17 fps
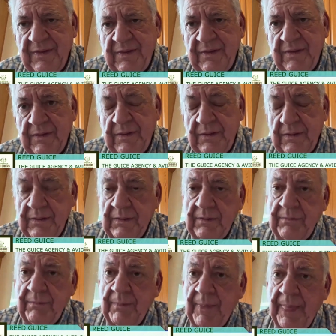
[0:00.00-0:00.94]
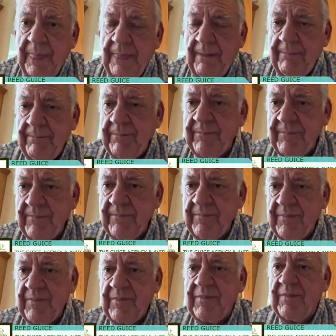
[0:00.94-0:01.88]

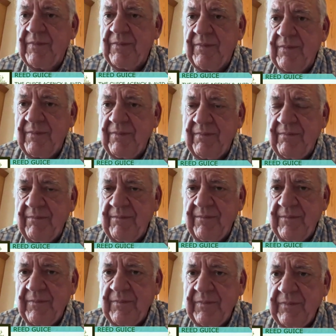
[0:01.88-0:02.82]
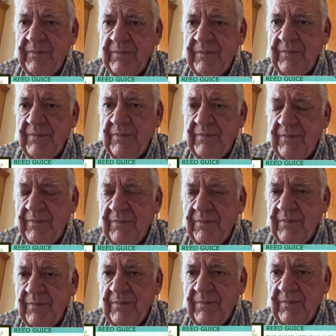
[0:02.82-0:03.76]

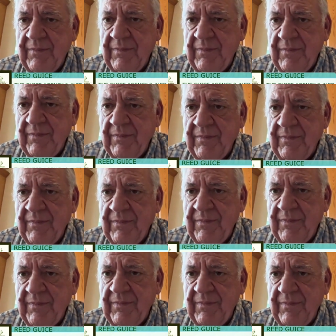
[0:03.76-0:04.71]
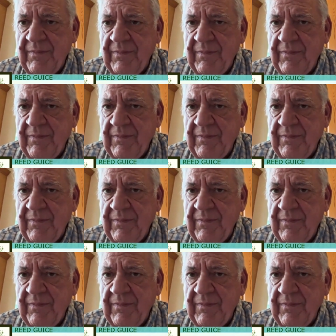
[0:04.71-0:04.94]
No words are spoken by the person on screen.